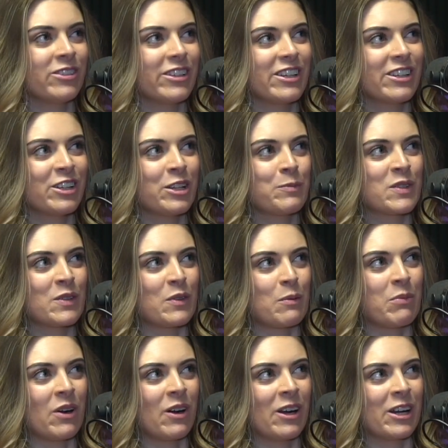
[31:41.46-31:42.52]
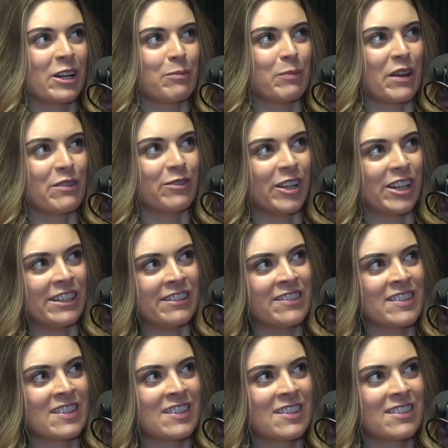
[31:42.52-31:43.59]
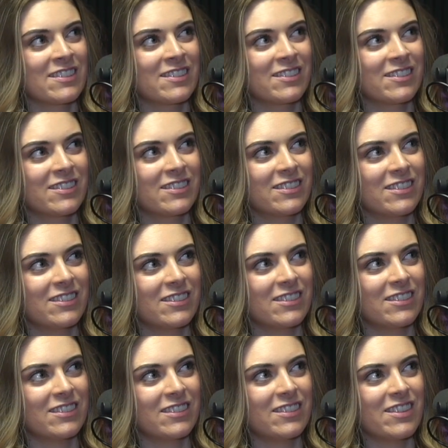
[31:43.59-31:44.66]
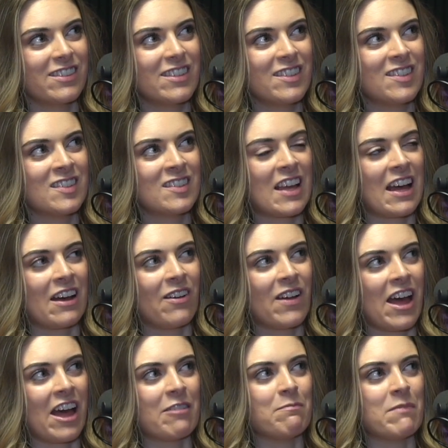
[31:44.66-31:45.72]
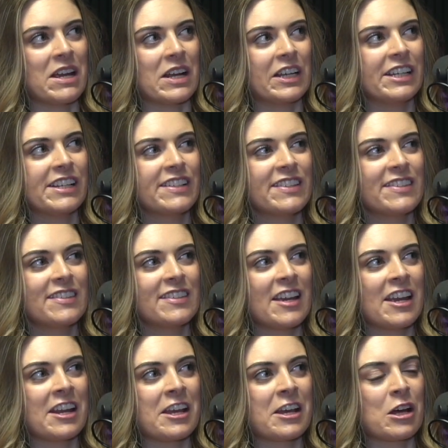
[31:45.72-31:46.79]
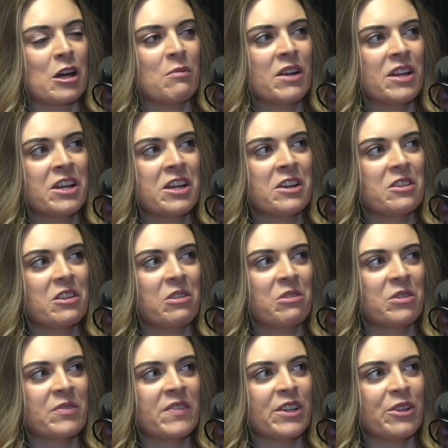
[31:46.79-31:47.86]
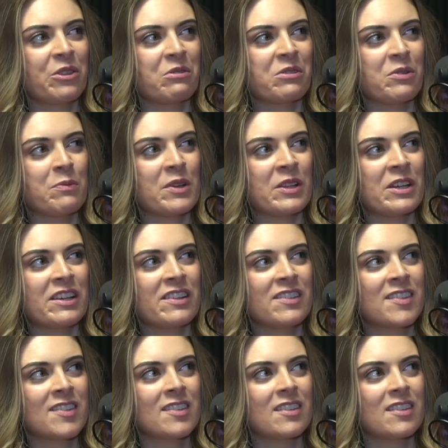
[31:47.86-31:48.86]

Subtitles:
eclipse at the park, my friends. This is out at Marion Stadium. The Thrillville Thrillbillies.